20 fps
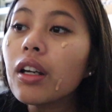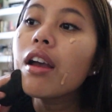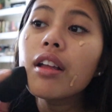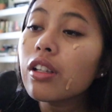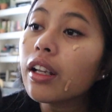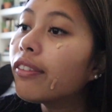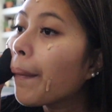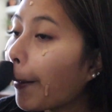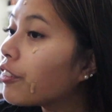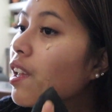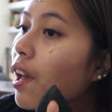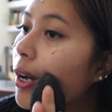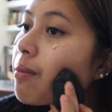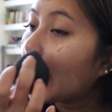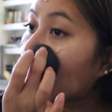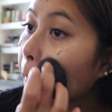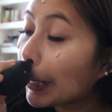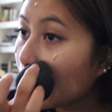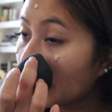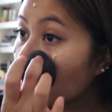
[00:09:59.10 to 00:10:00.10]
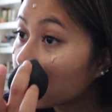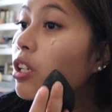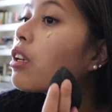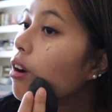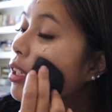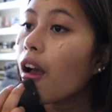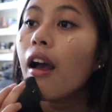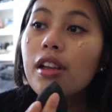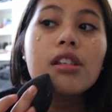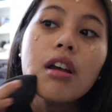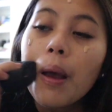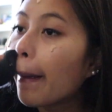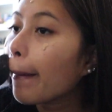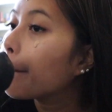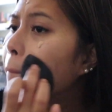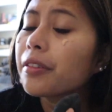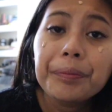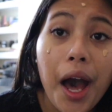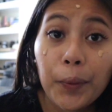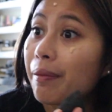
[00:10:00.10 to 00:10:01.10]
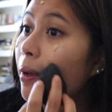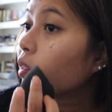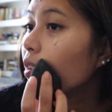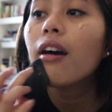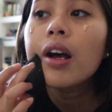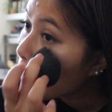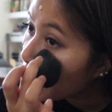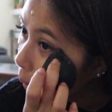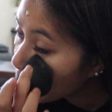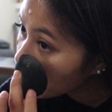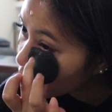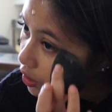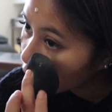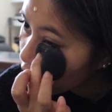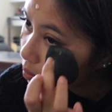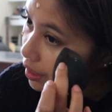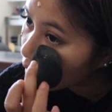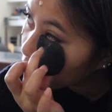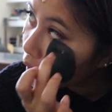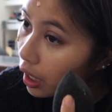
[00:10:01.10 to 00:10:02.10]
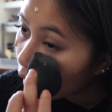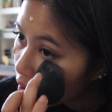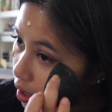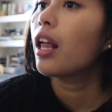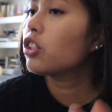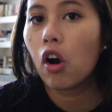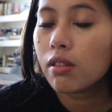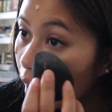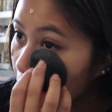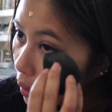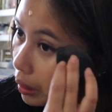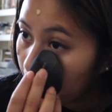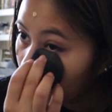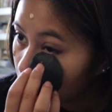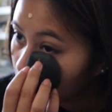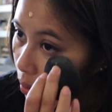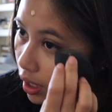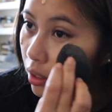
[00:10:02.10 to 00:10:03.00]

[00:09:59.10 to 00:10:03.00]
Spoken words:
gonna do a get ready with me. I will probably be